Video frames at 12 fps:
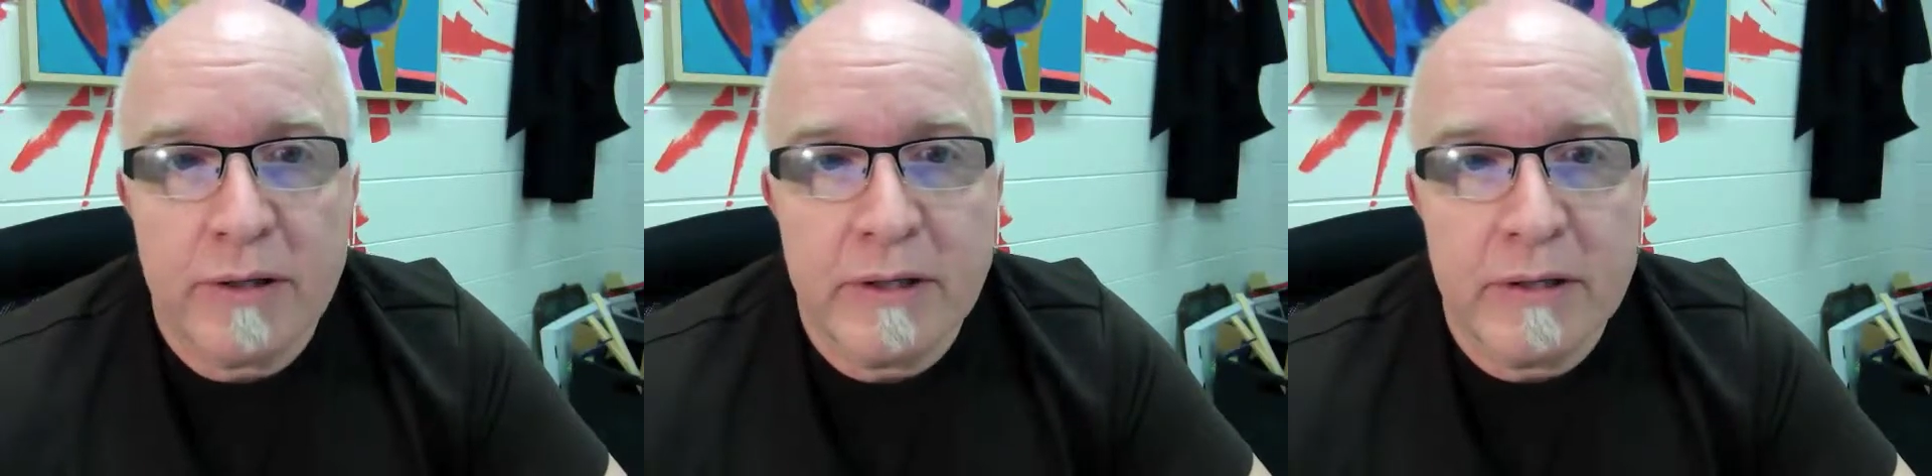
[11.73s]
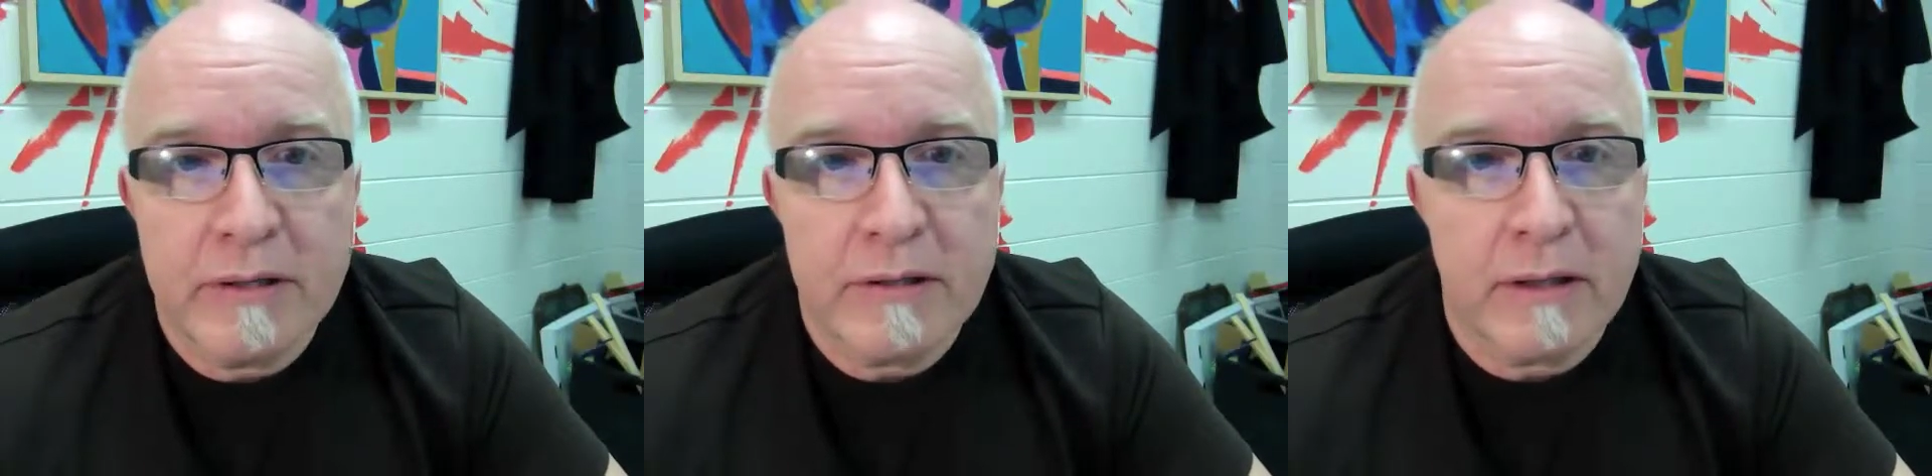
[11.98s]

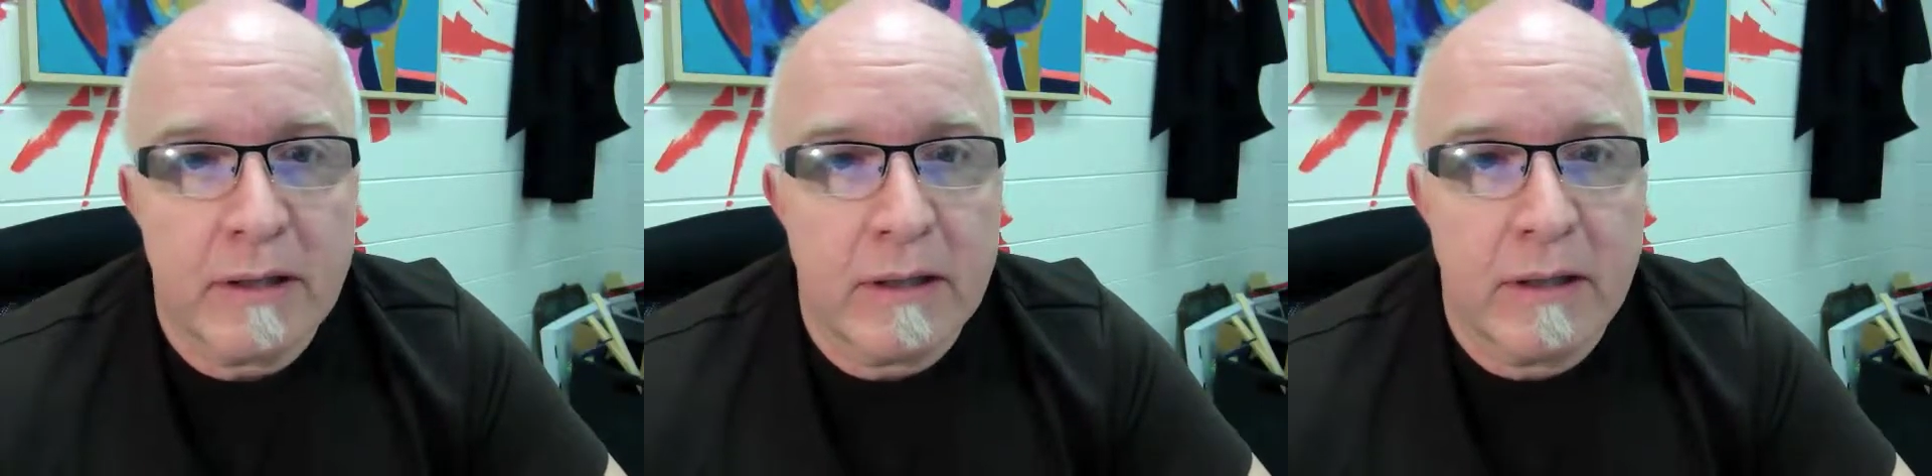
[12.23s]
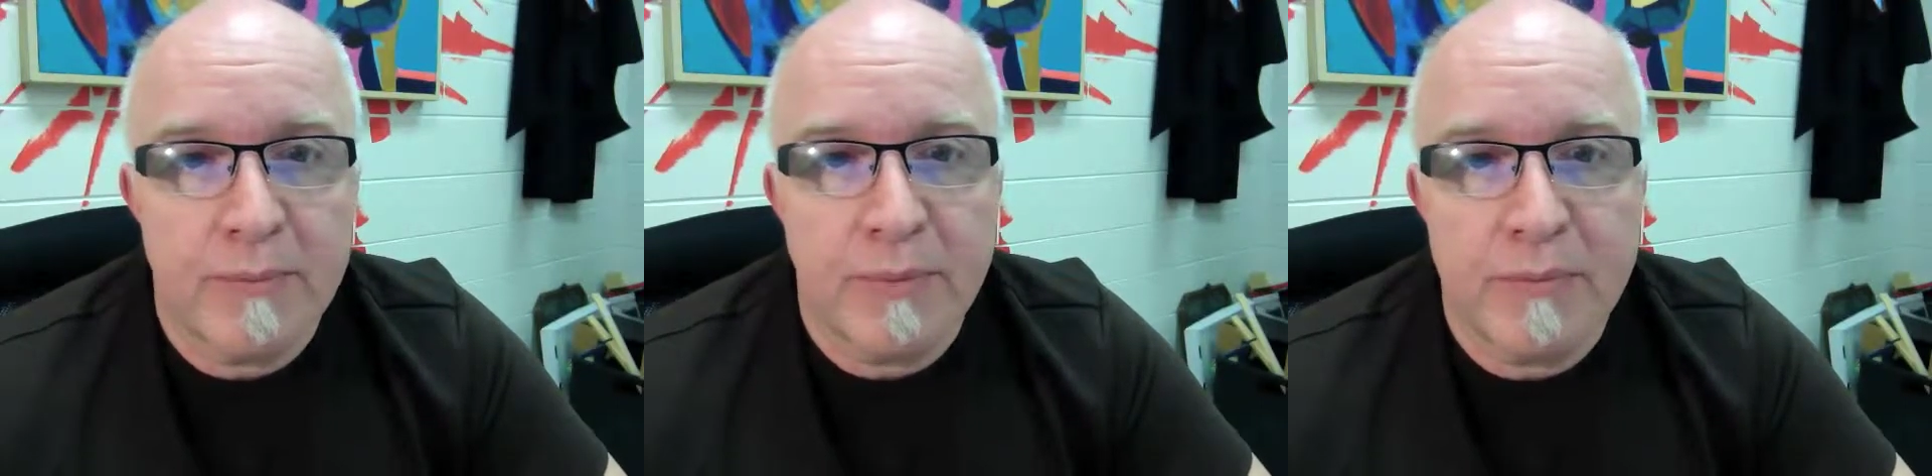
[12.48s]
is
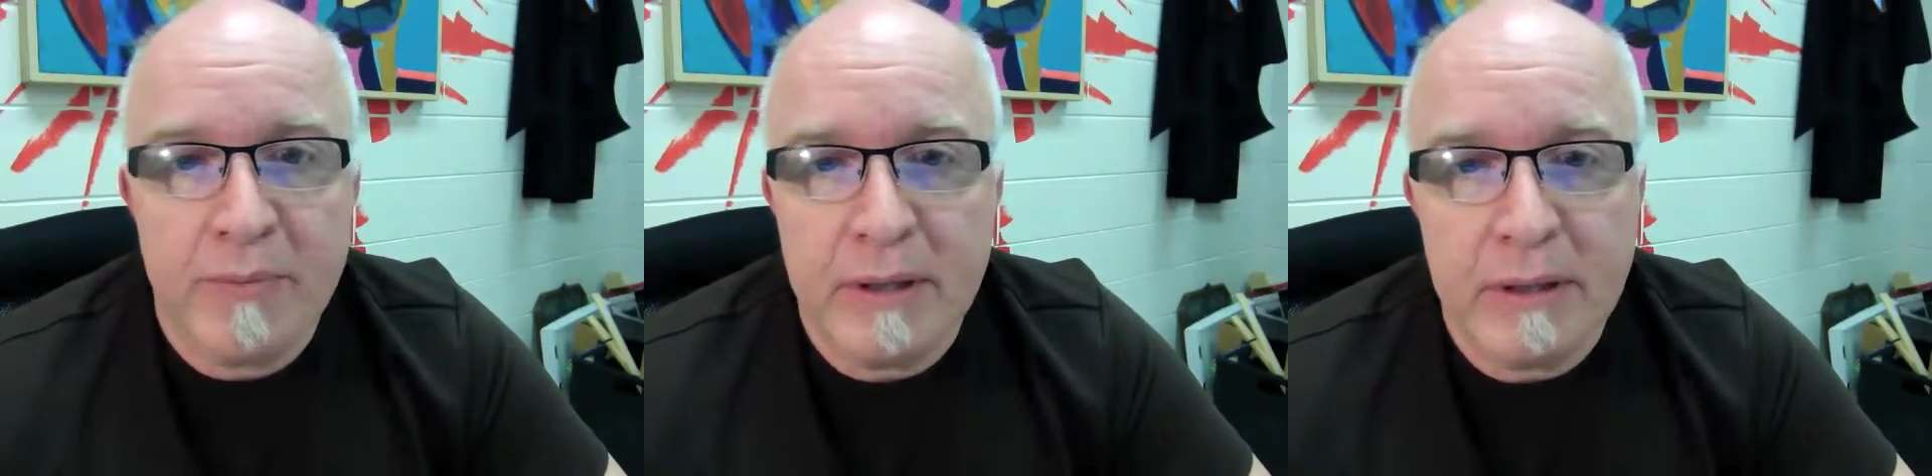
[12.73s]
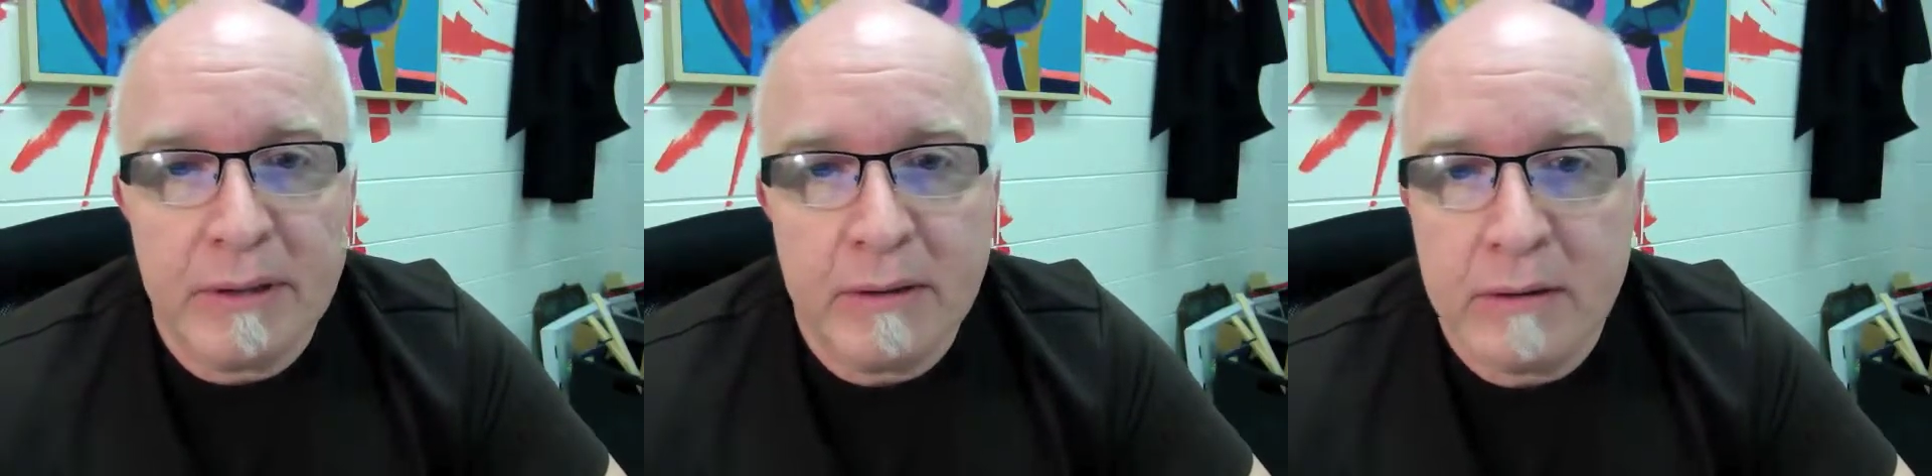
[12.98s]
a
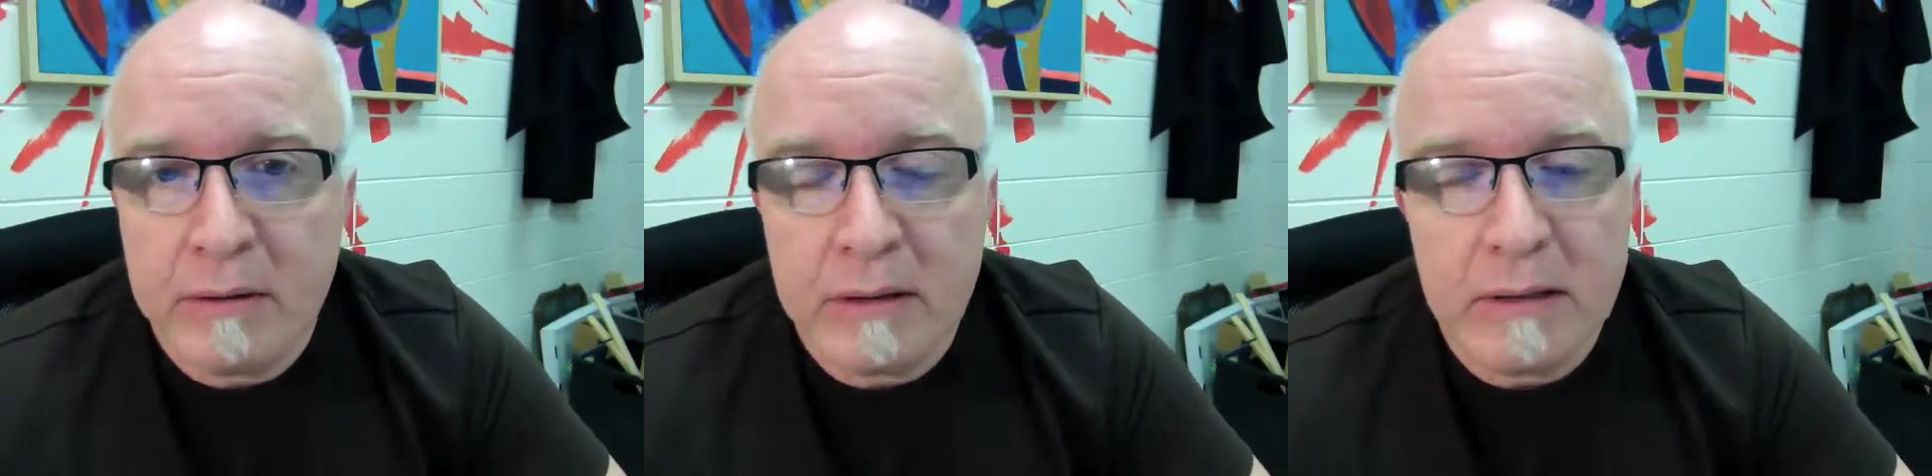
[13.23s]
premier